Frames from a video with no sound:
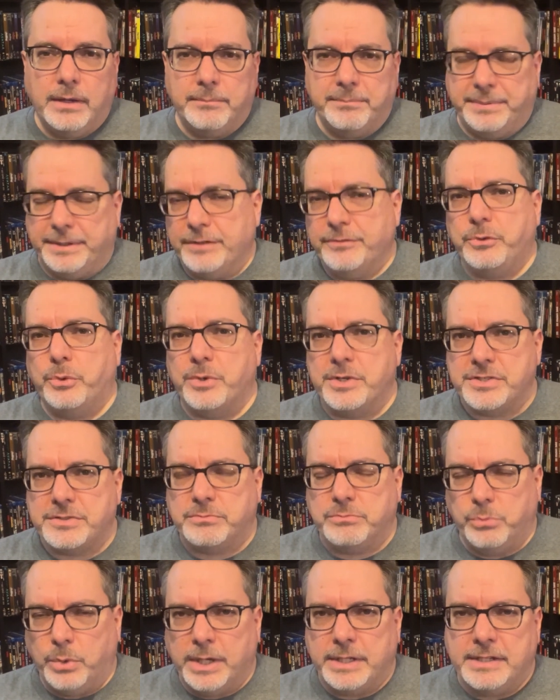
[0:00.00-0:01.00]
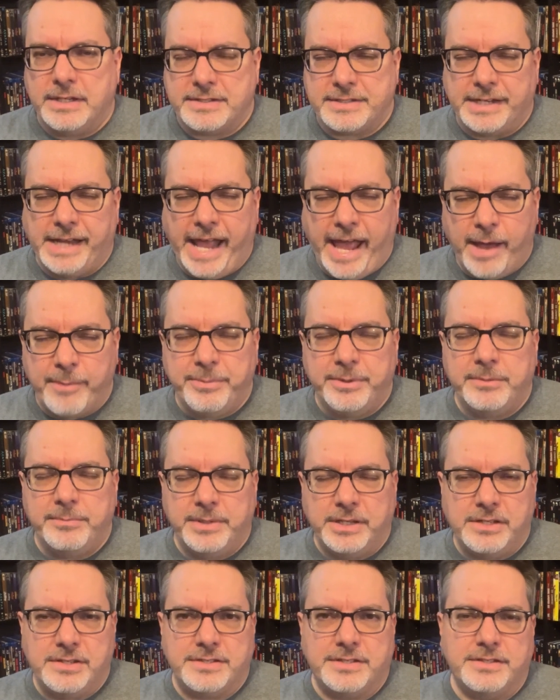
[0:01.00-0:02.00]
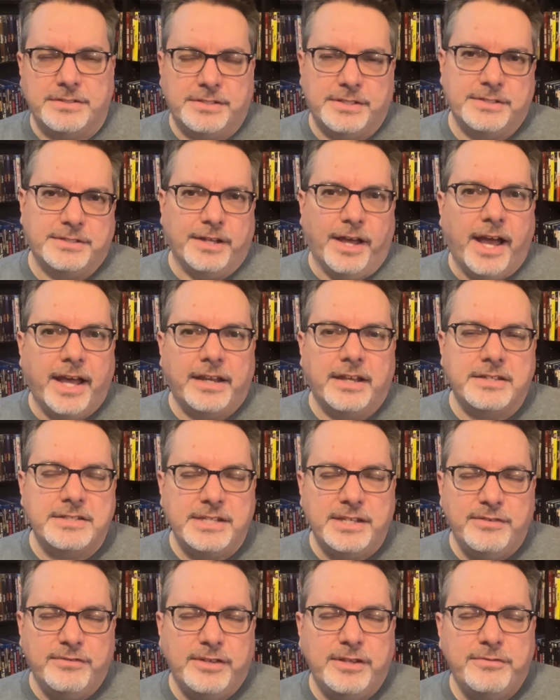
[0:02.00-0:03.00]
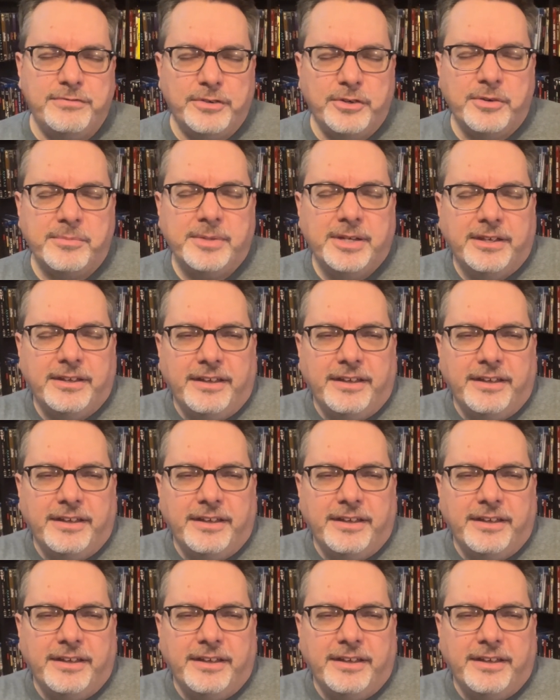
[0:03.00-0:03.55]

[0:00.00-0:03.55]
But of course, one doesn't happen because this is not a TV film.